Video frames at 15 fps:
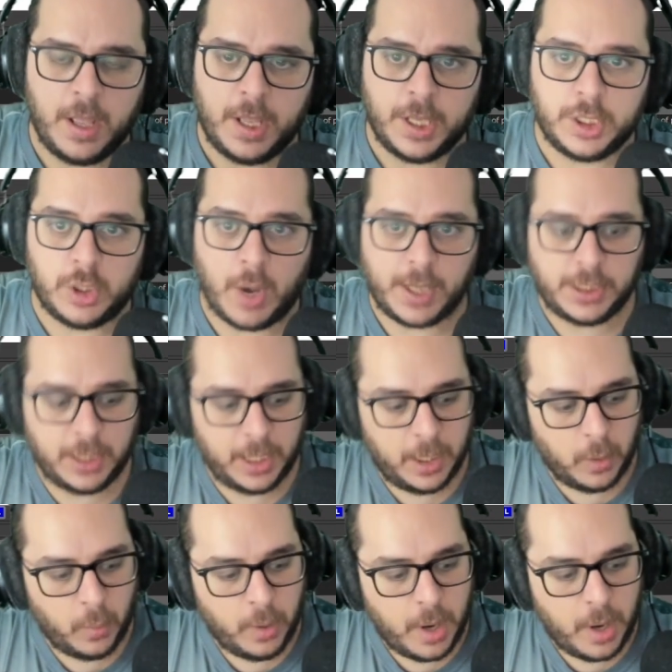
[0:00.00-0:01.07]
So actually
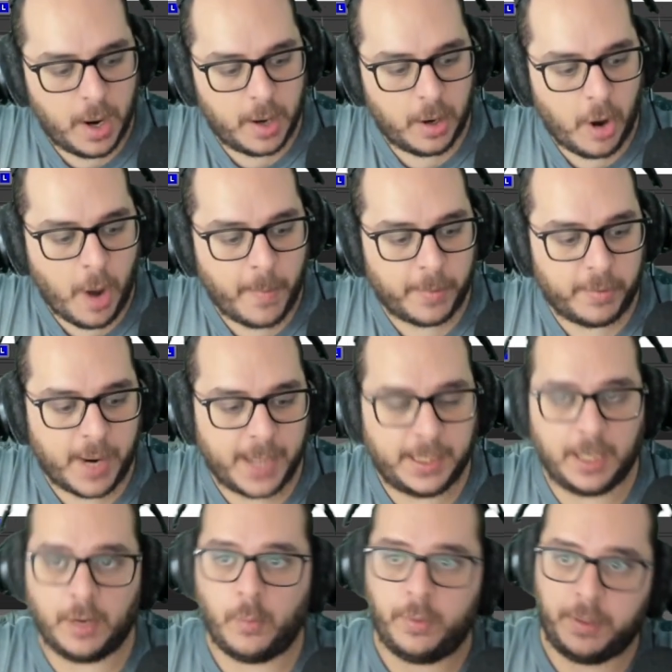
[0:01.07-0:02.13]
we are
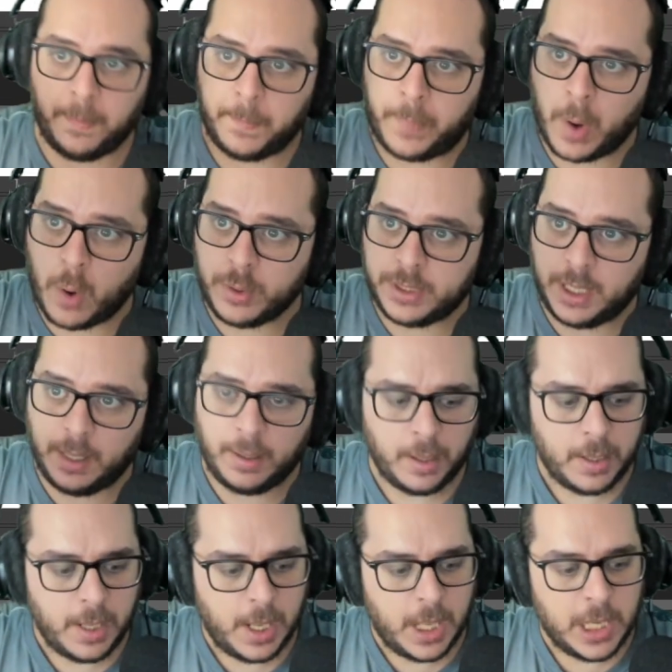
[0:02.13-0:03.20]
overwriting. With imposing,
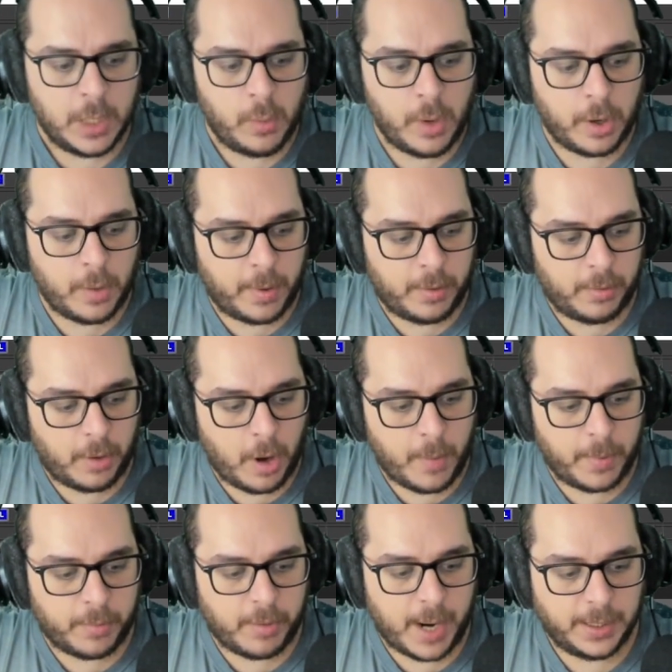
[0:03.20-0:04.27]
we're
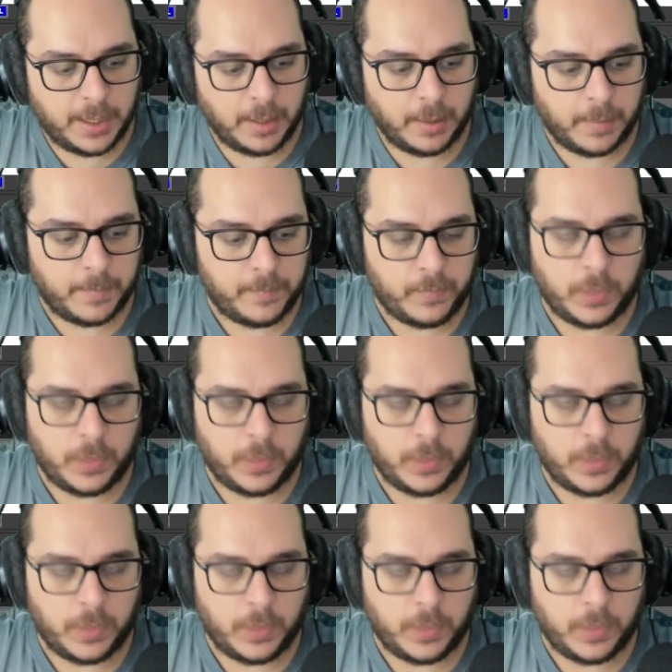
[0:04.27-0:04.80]
overwriting.